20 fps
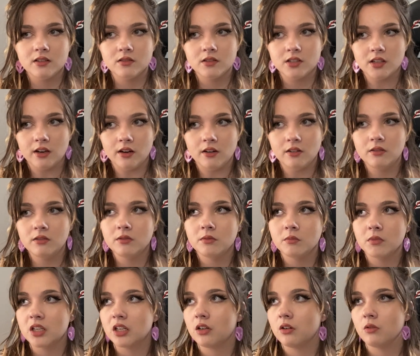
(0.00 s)
So,
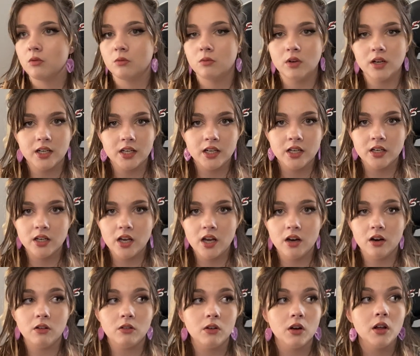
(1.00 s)
what do you
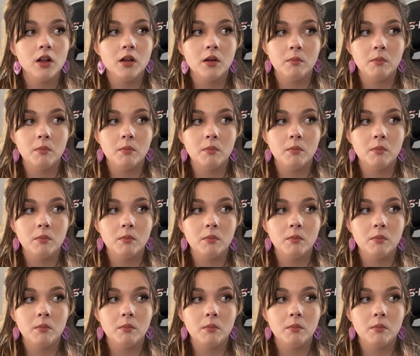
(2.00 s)
know?